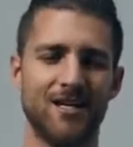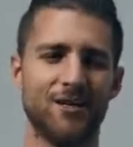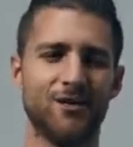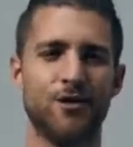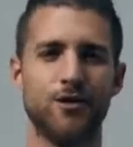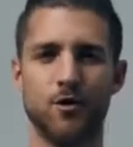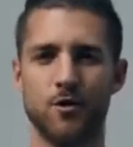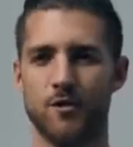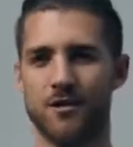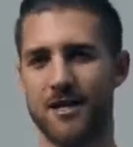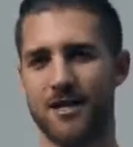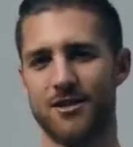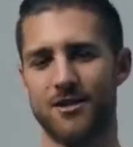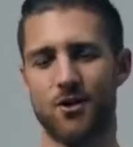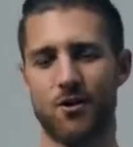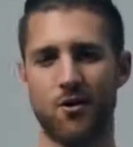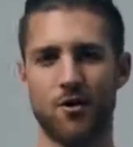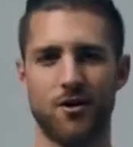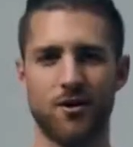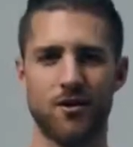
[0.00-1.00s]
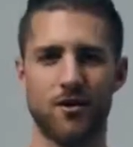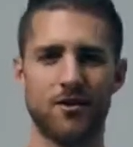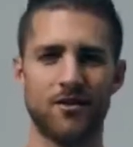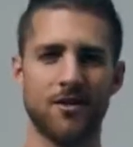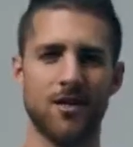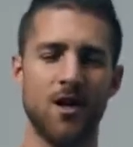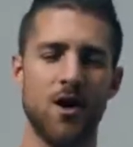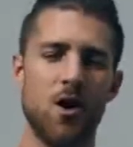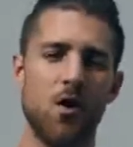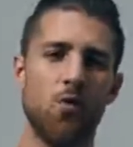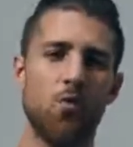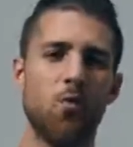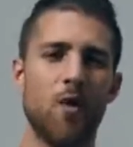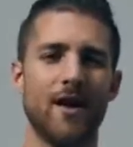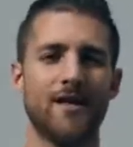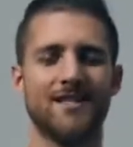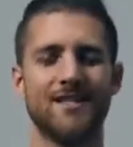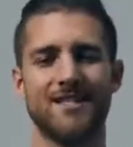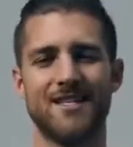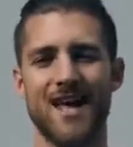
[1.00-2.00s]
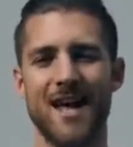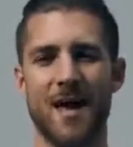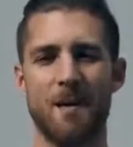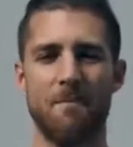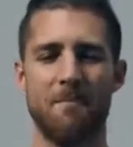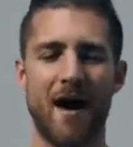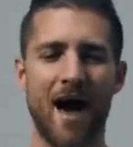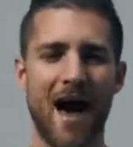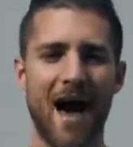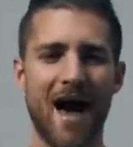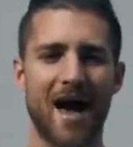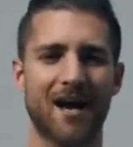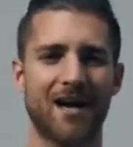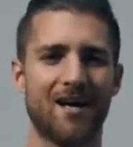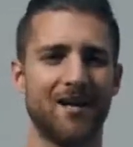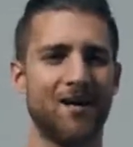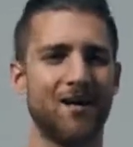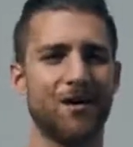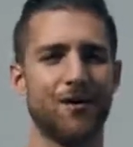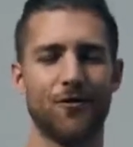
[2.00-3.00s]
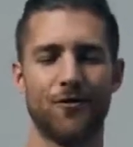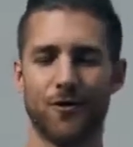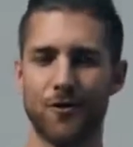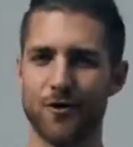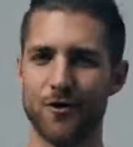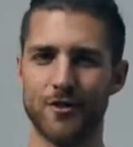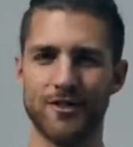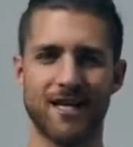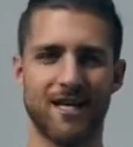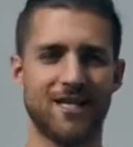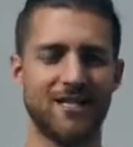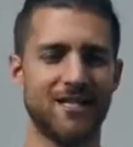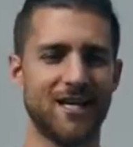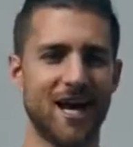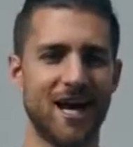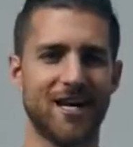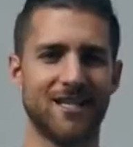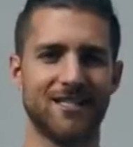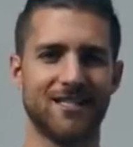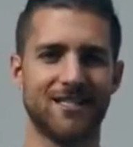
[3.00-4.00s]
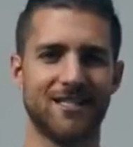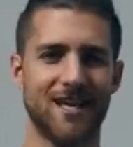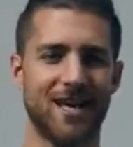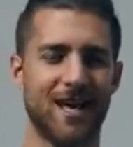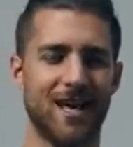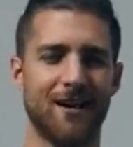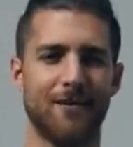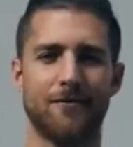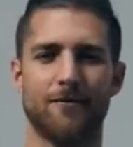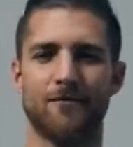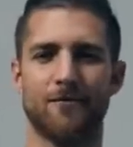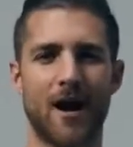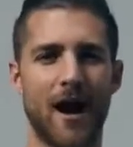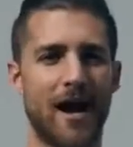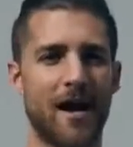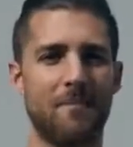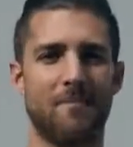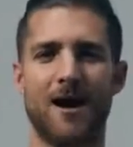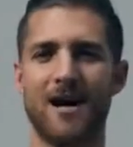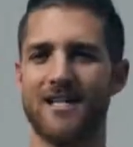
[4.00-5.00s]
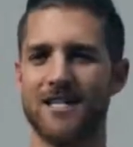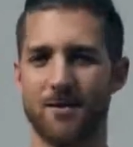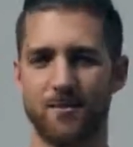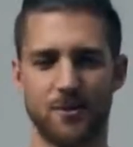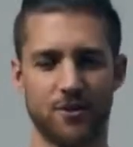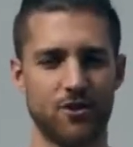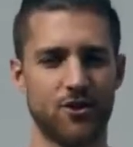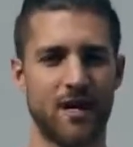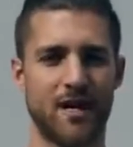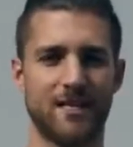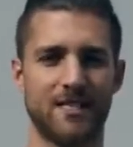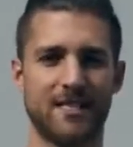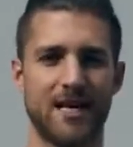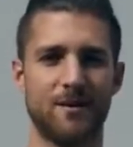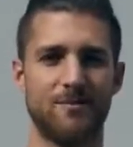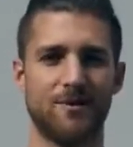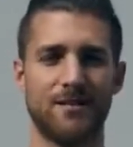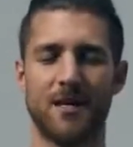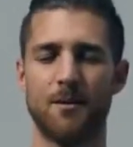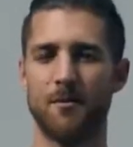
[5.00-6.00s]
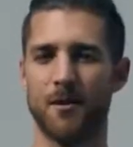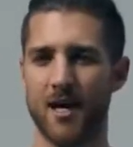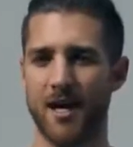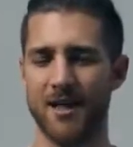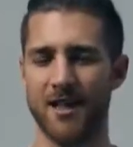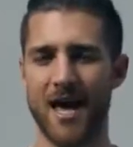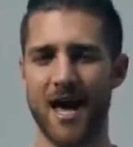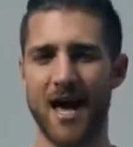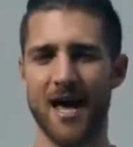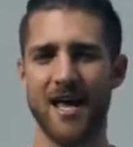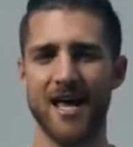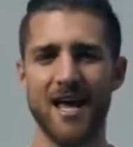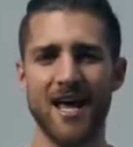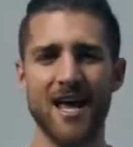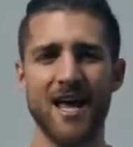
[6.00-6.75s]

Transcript: Tuesday shoulders, Wednesday back, Thursday chest, and Friday bicep and triceps, something like that.